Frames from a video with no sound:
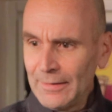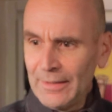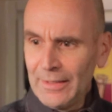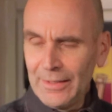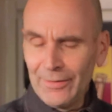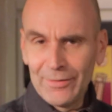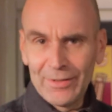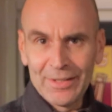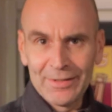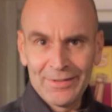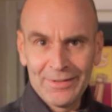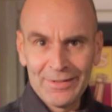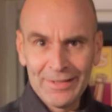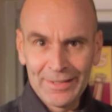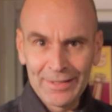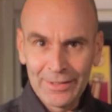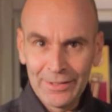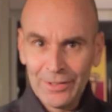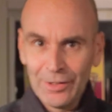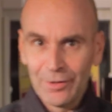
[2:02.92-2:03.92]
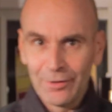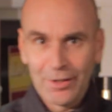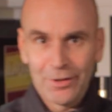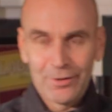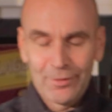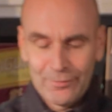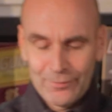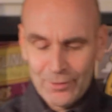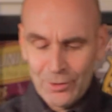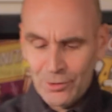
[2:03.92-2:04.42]
Even had to take a year
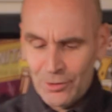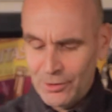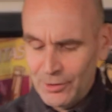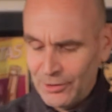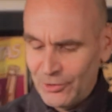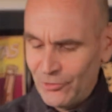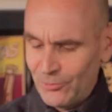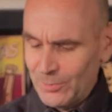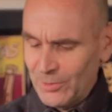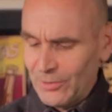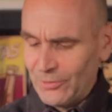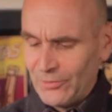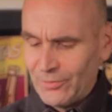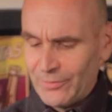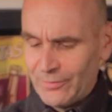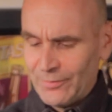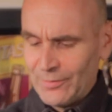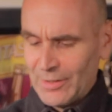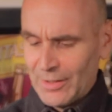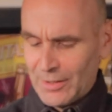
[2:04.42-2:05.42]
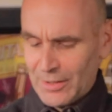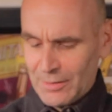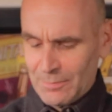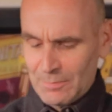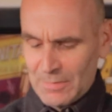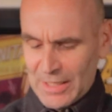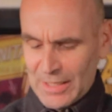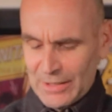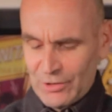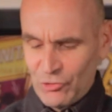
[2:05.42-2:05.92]
out of college because of
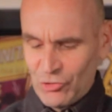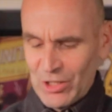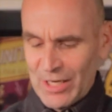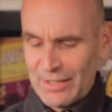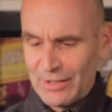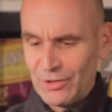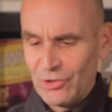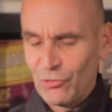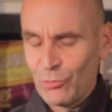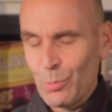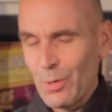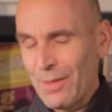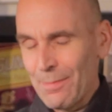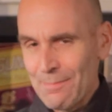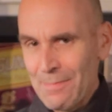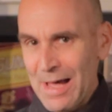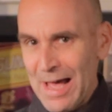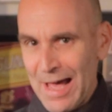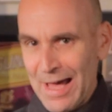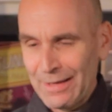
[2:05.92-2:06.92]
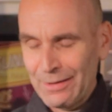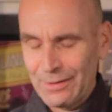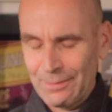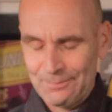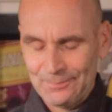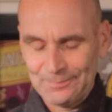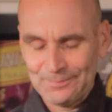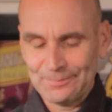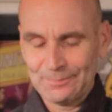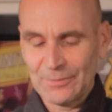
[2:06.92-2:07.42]
my challenge with math,
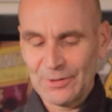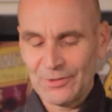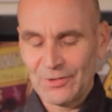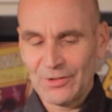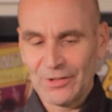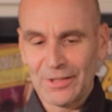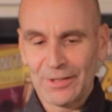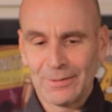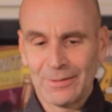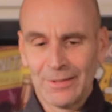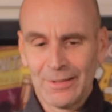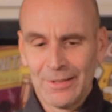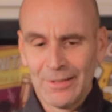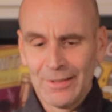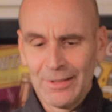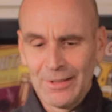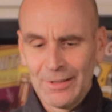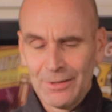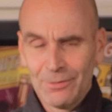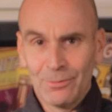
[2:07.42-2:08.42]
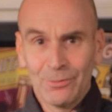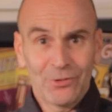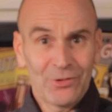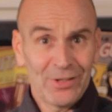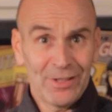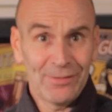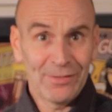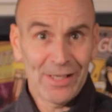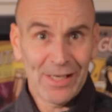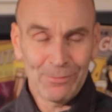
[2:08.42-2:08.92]
but we'll
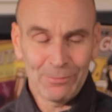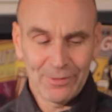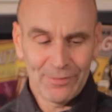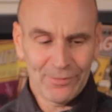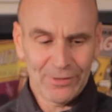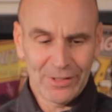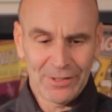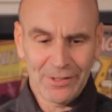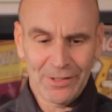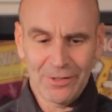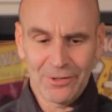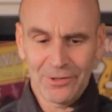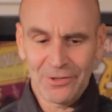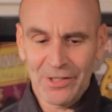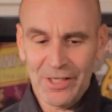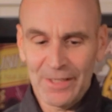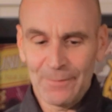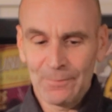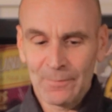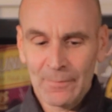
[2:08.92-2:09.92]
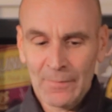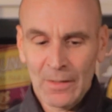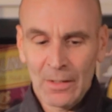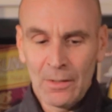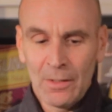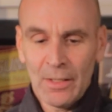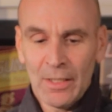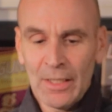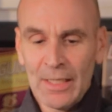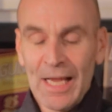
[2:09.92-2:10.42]
save that one for another time.
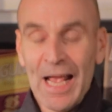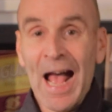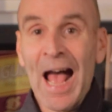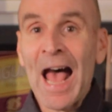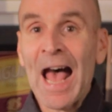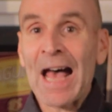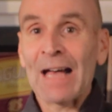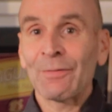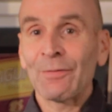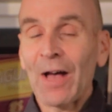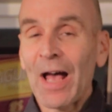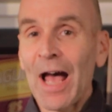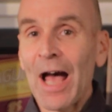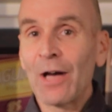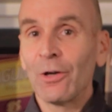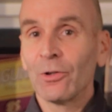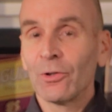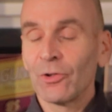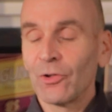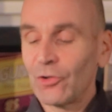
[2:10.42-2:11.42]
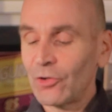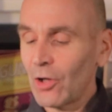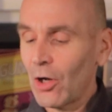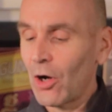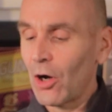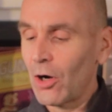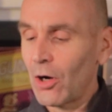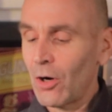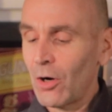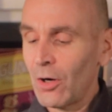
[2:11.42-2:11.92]
Half ounce
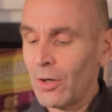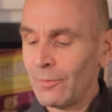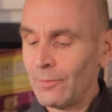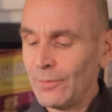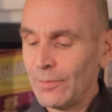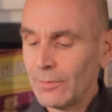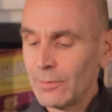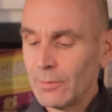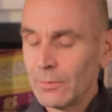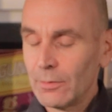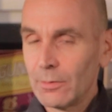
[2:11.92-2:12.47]
of